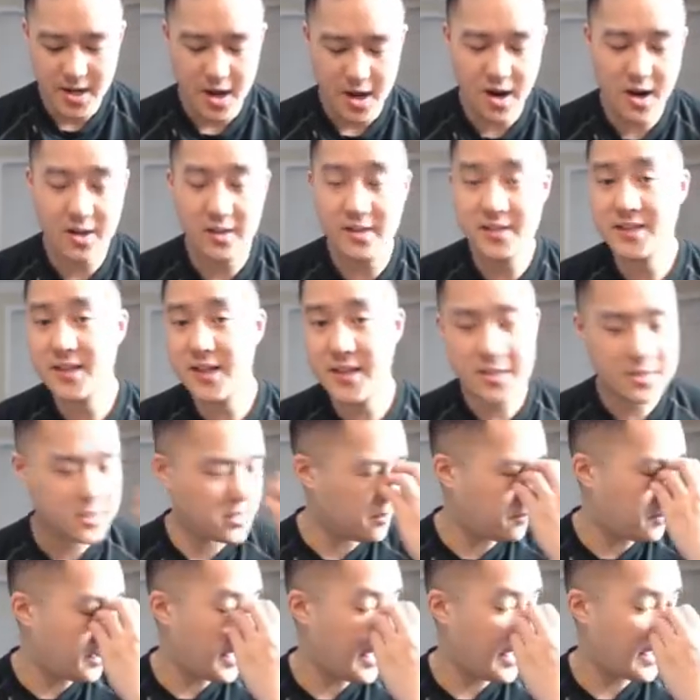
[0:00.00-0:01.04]
All right, let's get into the
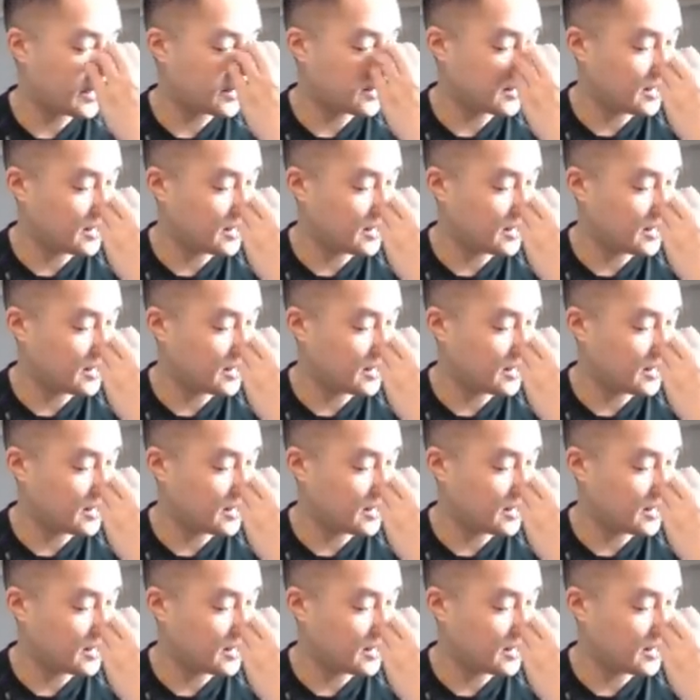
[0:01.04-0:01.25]
packs.